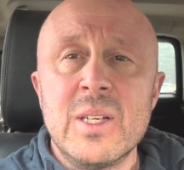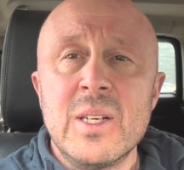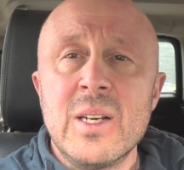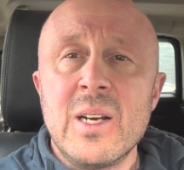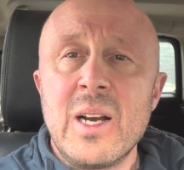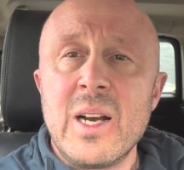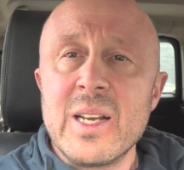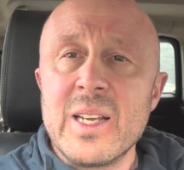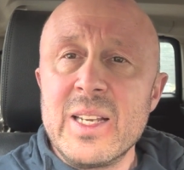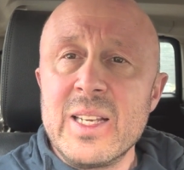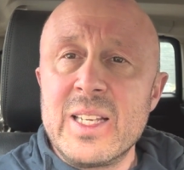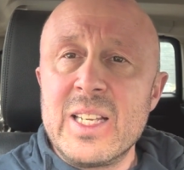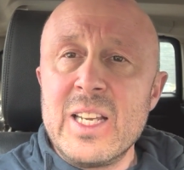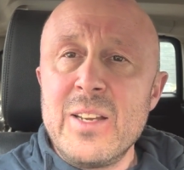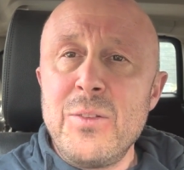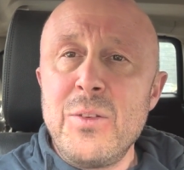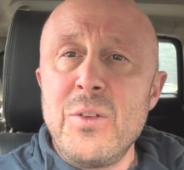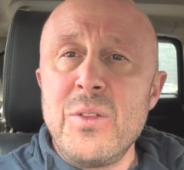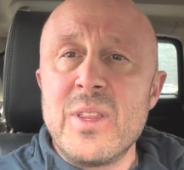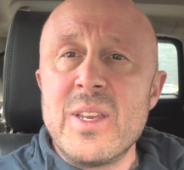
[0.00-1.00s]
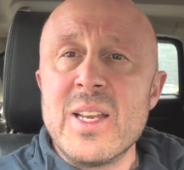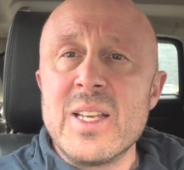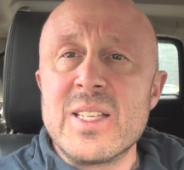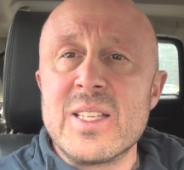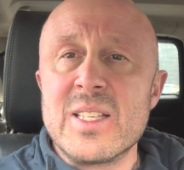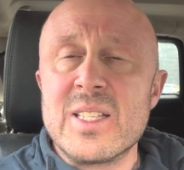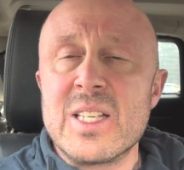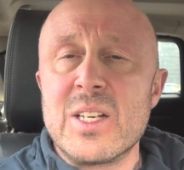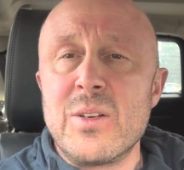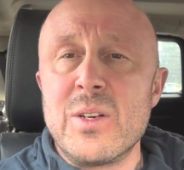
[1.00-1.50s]
I can give you the
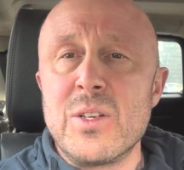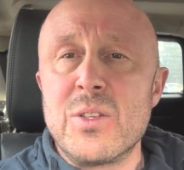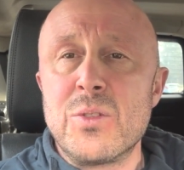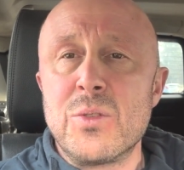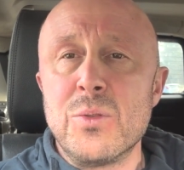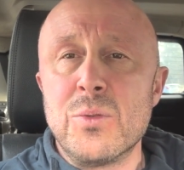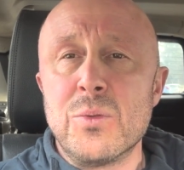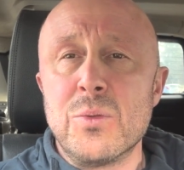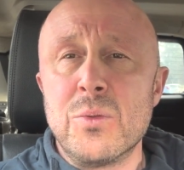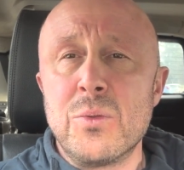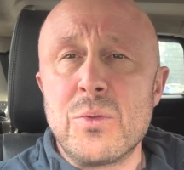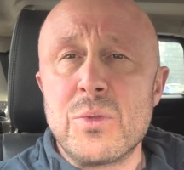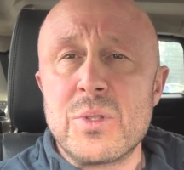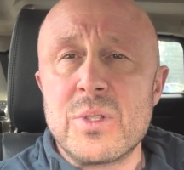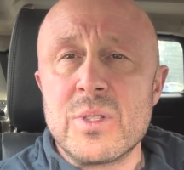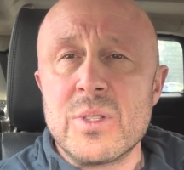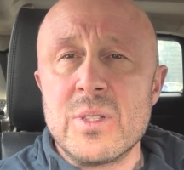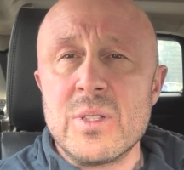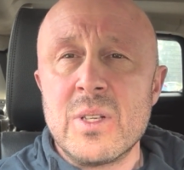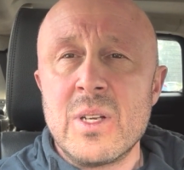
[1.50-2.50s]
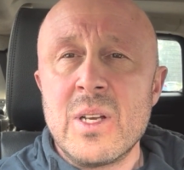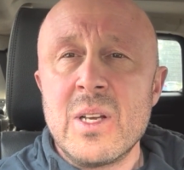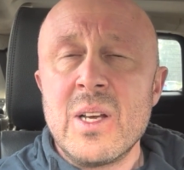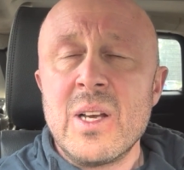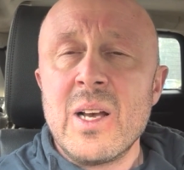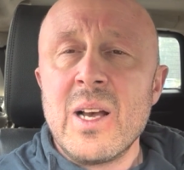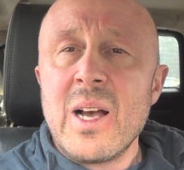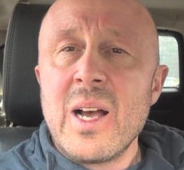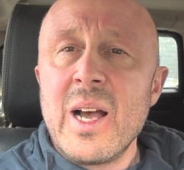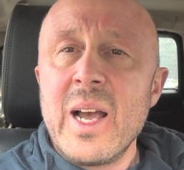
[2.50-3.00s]
necessary tools.
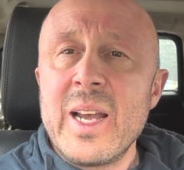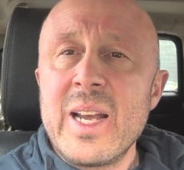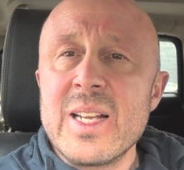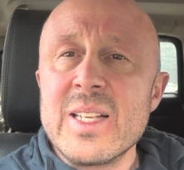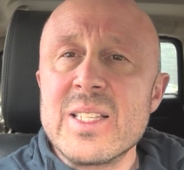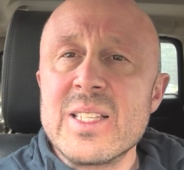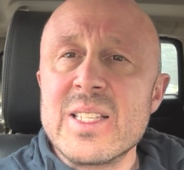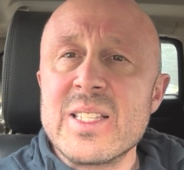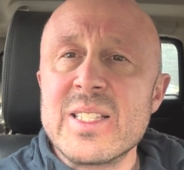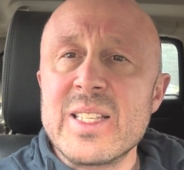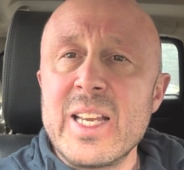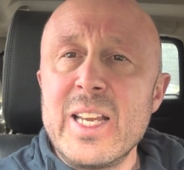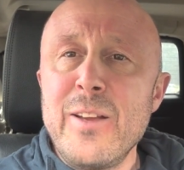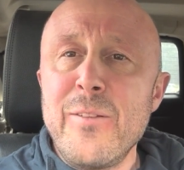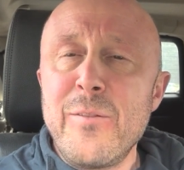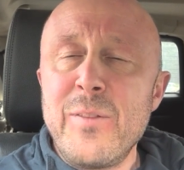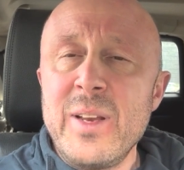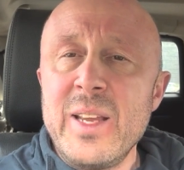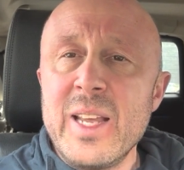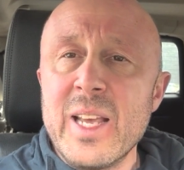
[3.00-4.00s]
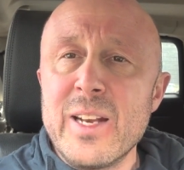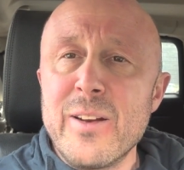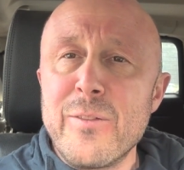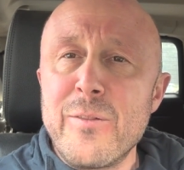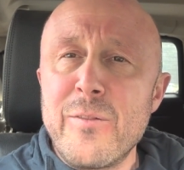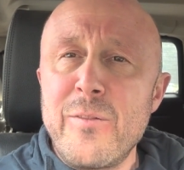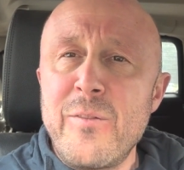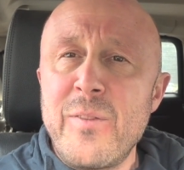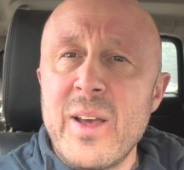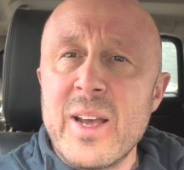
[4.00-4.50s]
I can safely and
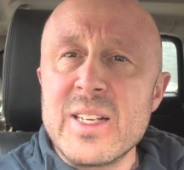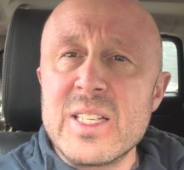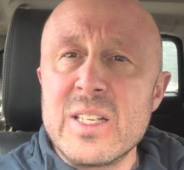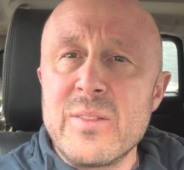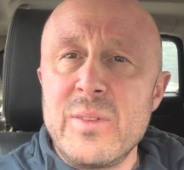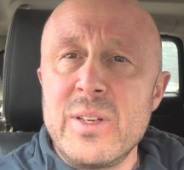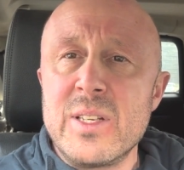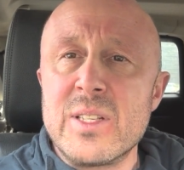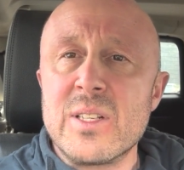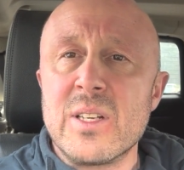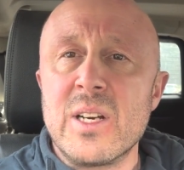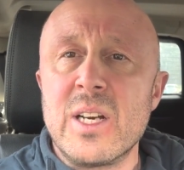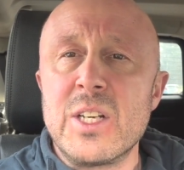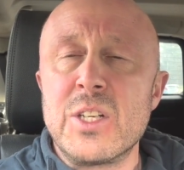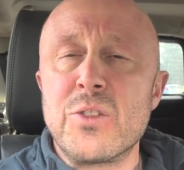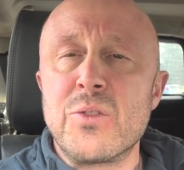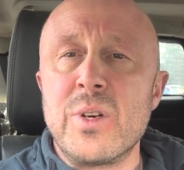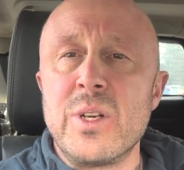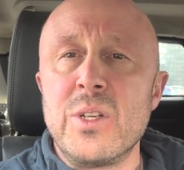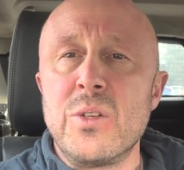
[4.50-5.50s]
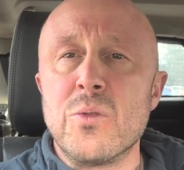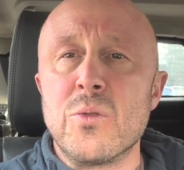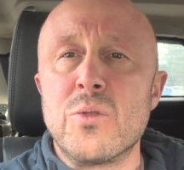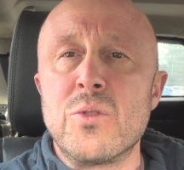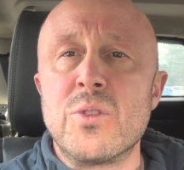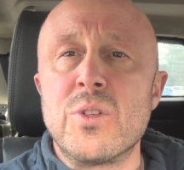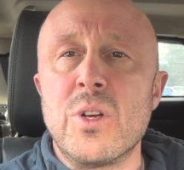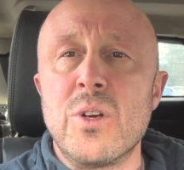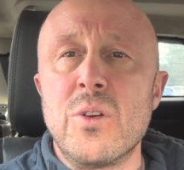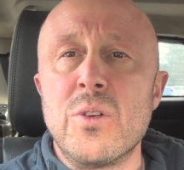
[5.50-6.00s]
effectively titrate your
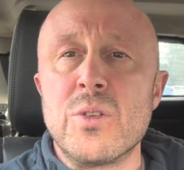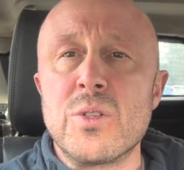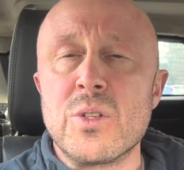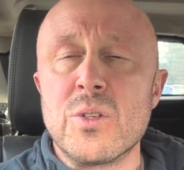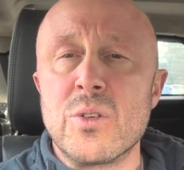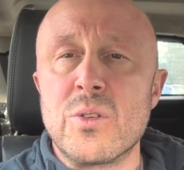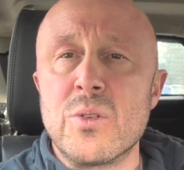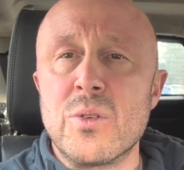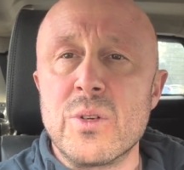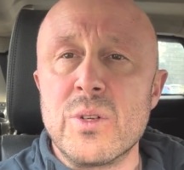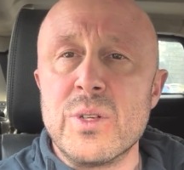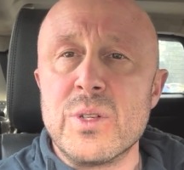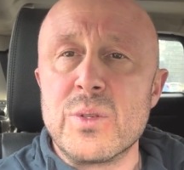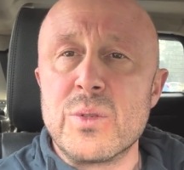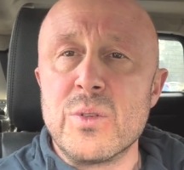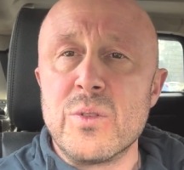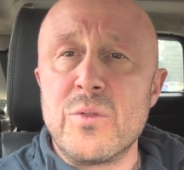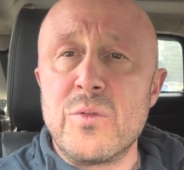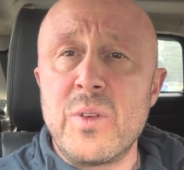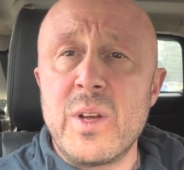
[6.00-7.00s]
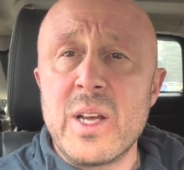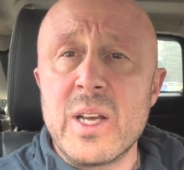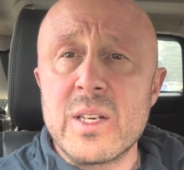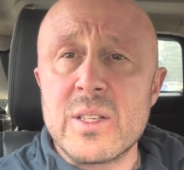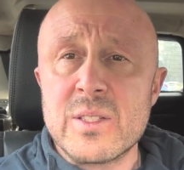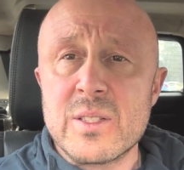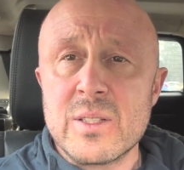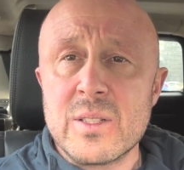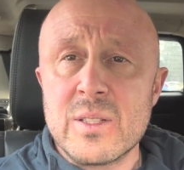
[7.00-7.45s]
dose according to effect,